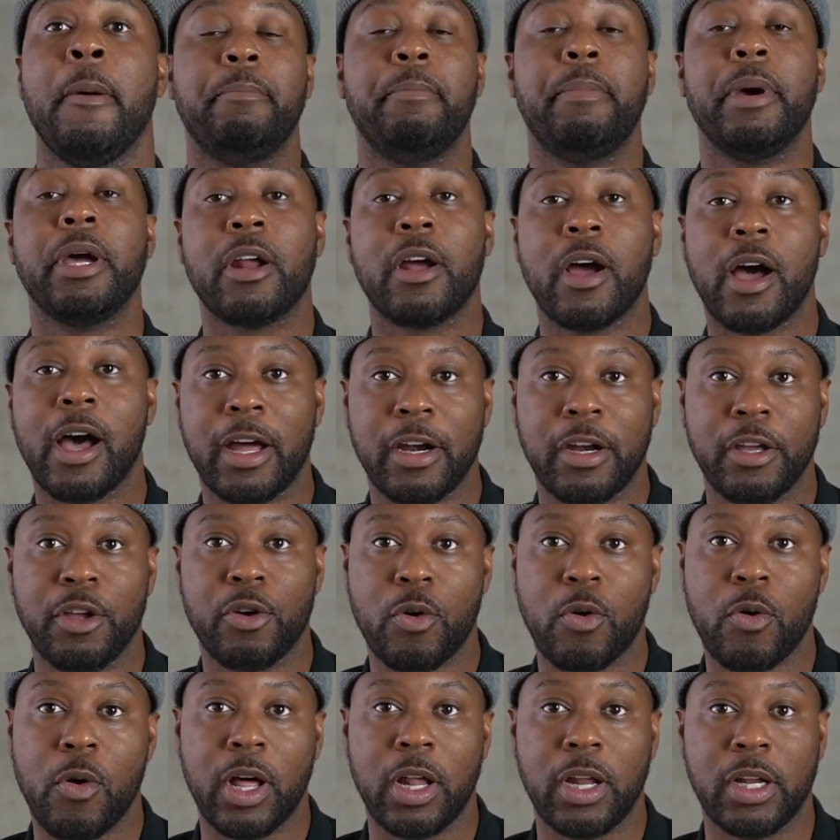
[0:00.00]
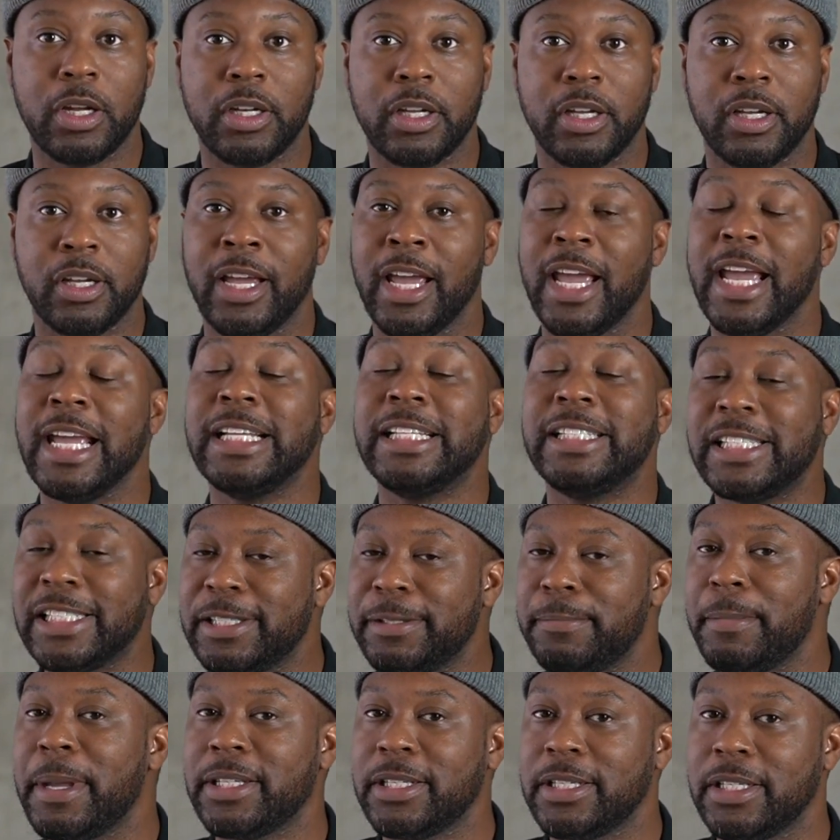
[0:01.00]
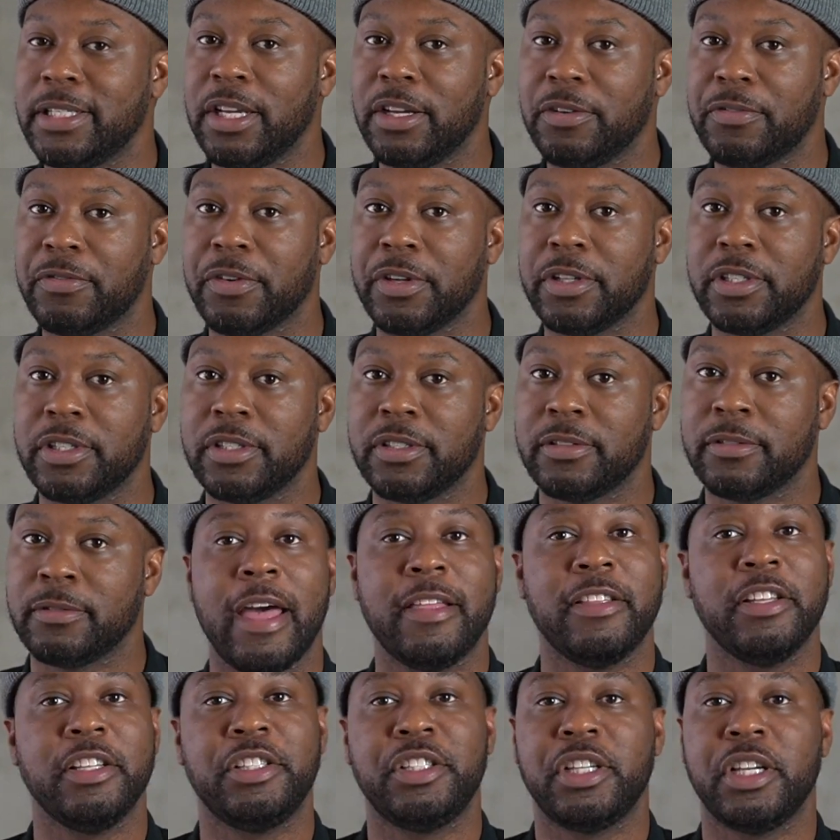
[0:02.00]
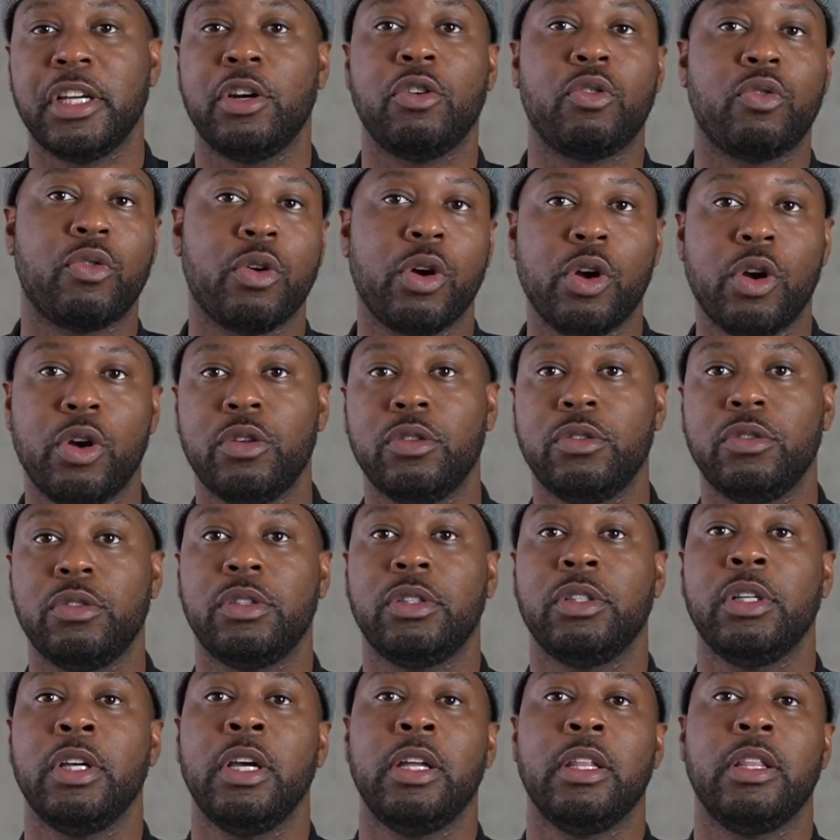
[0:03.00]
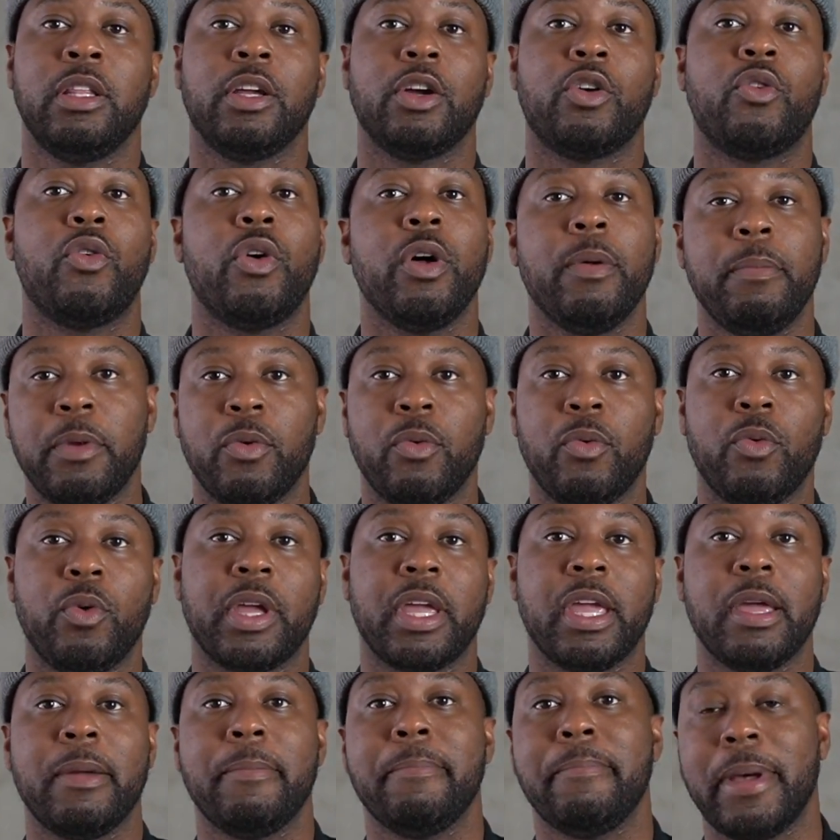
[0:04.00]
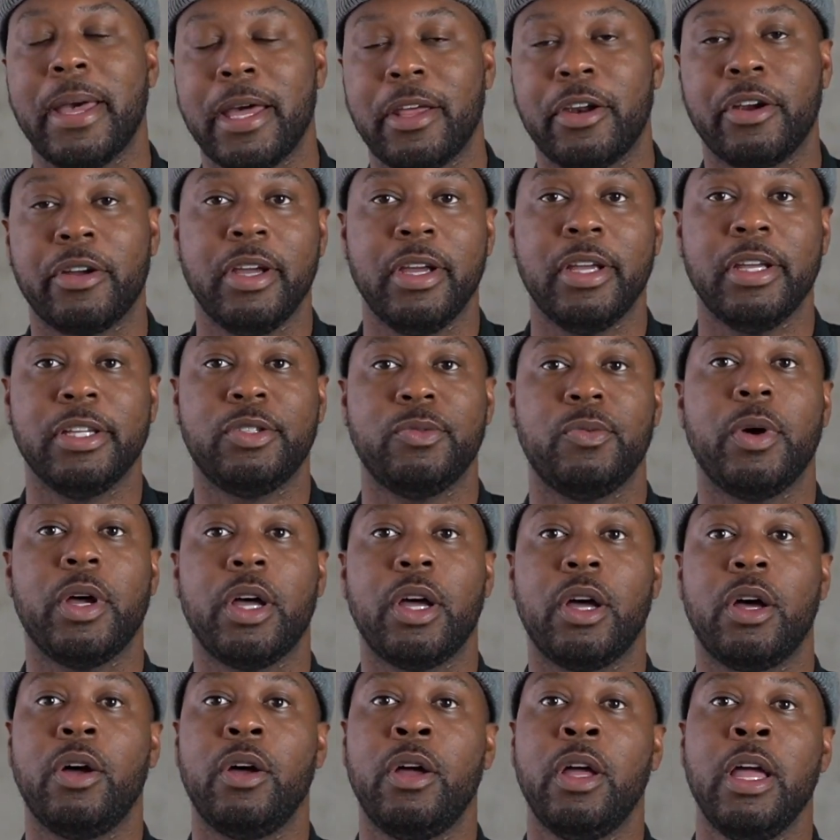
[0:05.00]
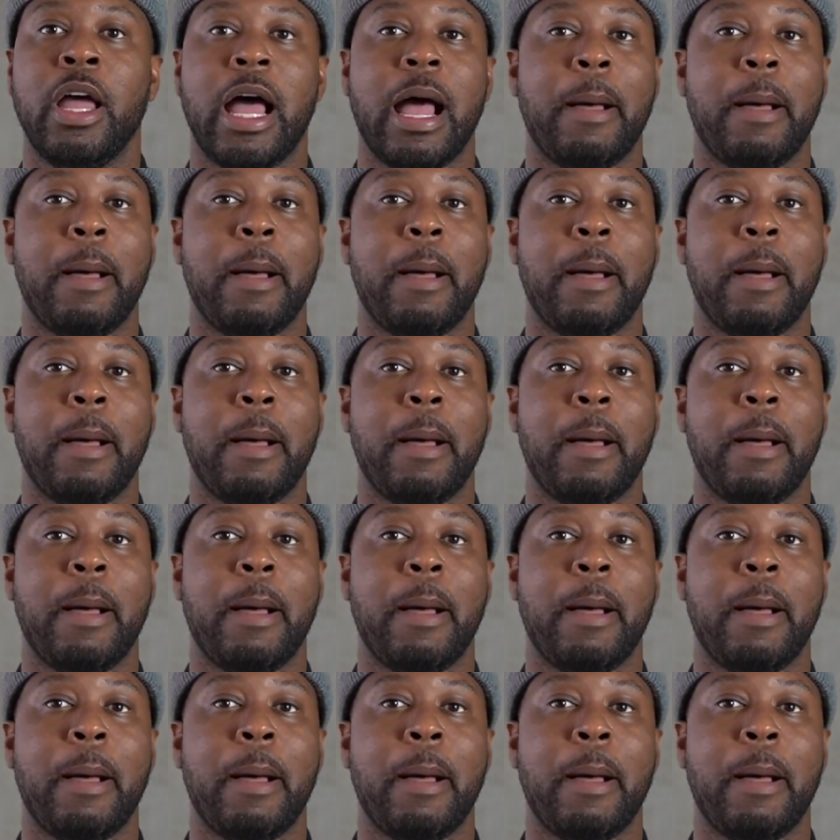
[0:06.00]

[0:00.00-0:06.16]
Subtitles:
better audio quality. It just makes a difference. As this channel grows, the equipment will get better as well.